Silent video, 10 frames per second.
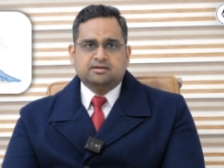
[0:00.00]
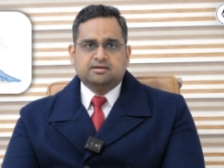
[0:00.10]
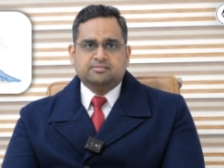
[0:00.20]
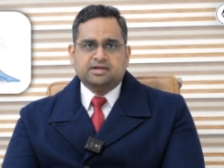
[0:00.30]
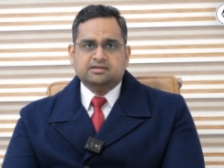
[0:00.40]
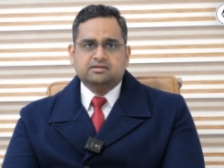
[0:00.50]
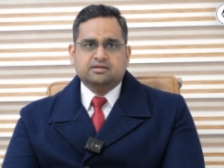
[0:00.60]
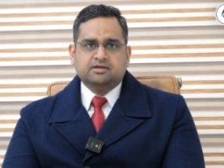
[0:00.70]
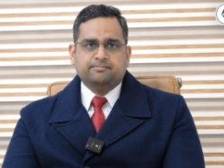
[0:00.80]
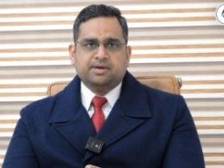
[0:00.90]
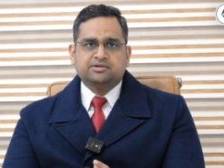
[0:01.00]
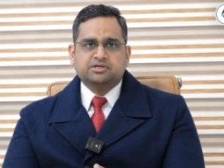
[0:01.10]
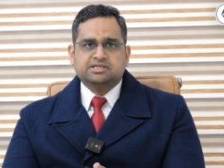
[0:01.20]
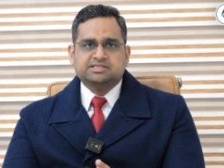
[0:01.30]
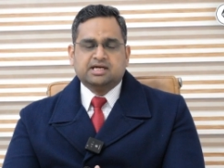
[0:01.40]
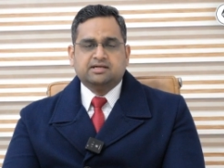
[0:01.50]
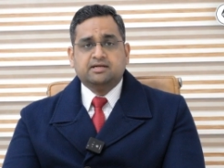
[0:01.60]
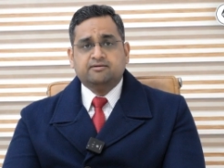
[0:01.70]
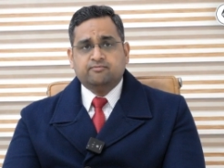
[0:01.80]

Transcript: When the patient is getting